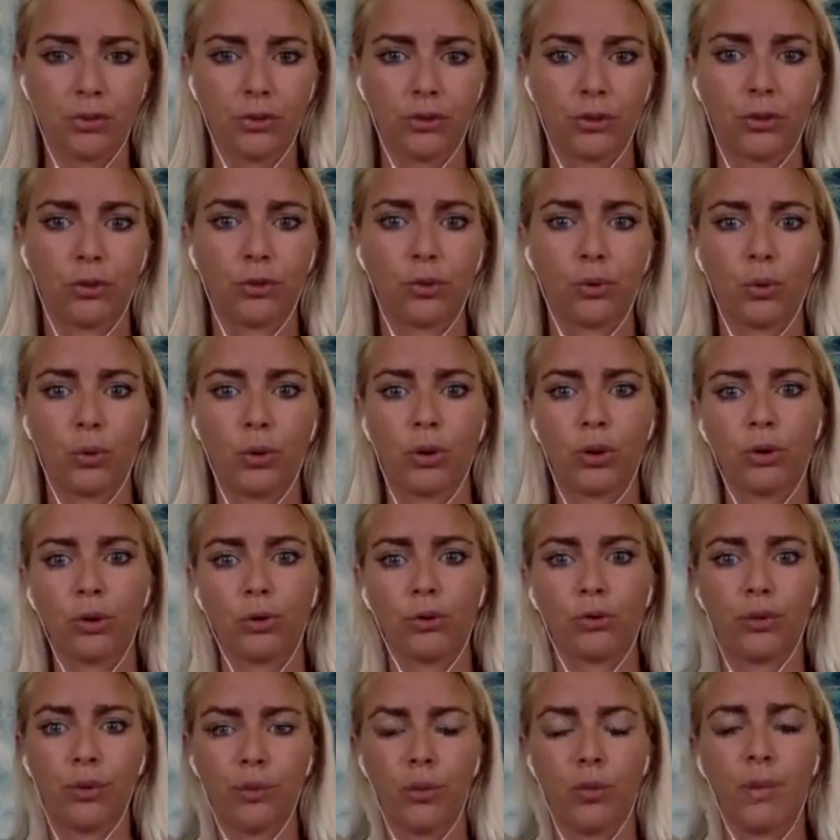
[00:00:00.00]
the
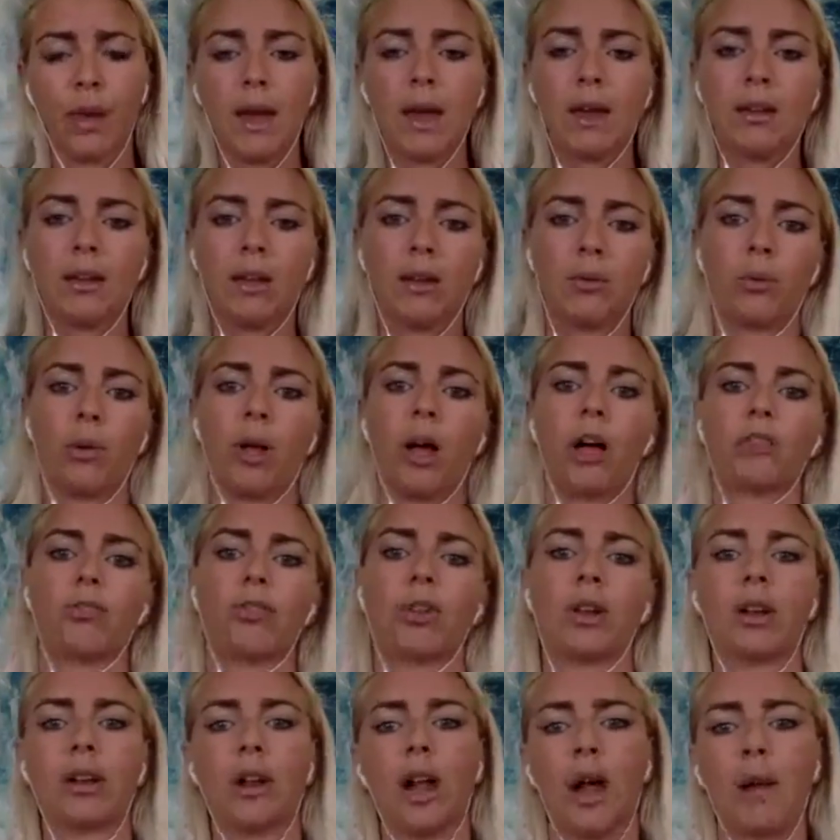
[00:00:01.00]
squirrels from the mainland will
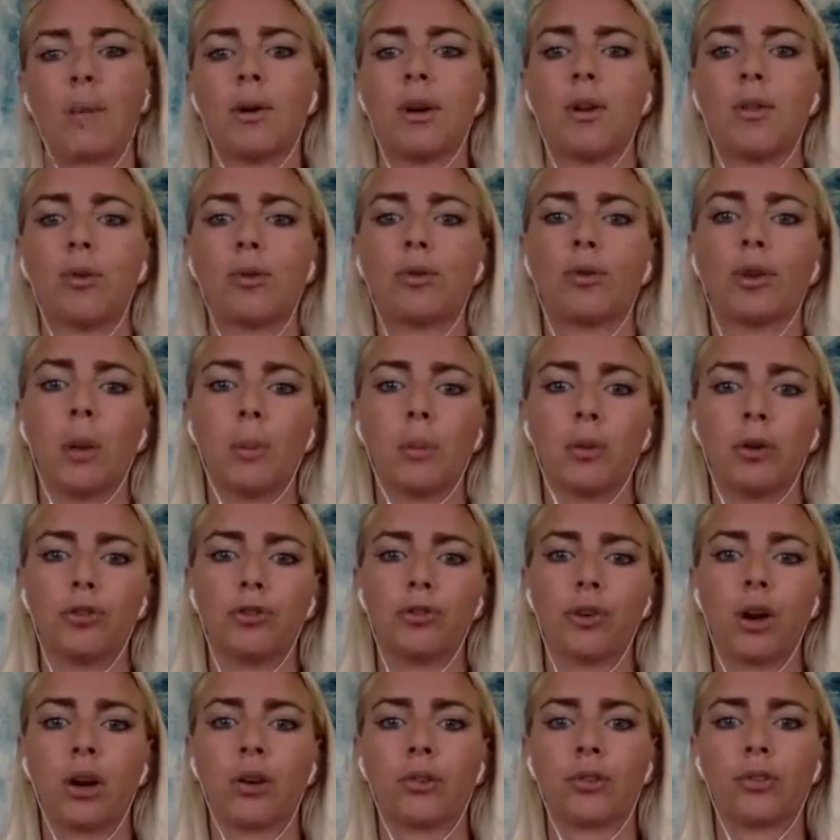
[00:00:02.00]
actually climb into those lumber
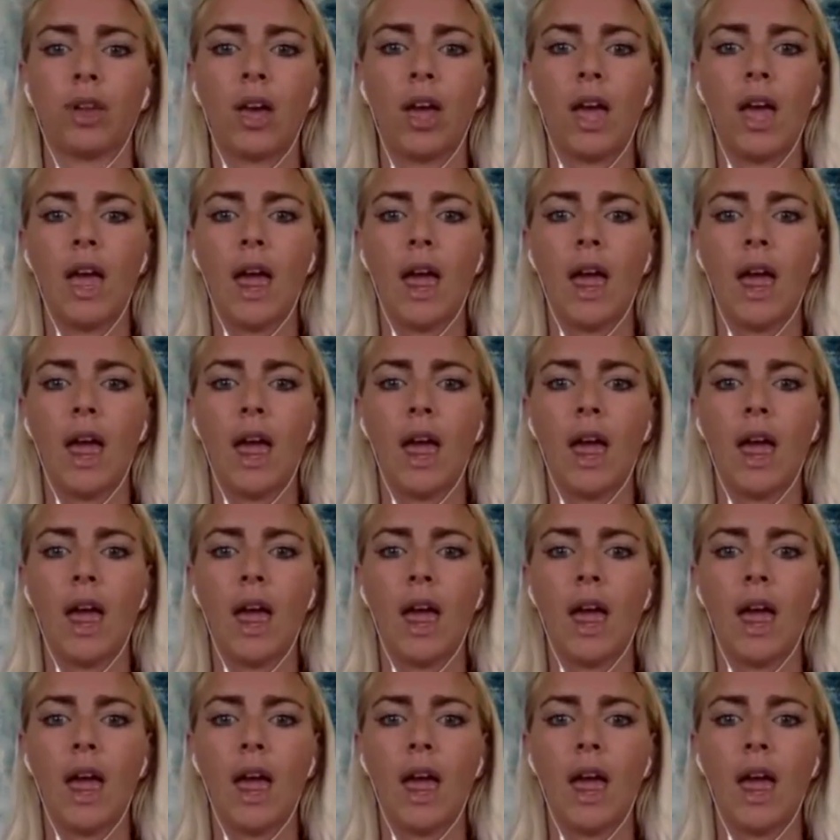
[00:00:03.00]
trucks.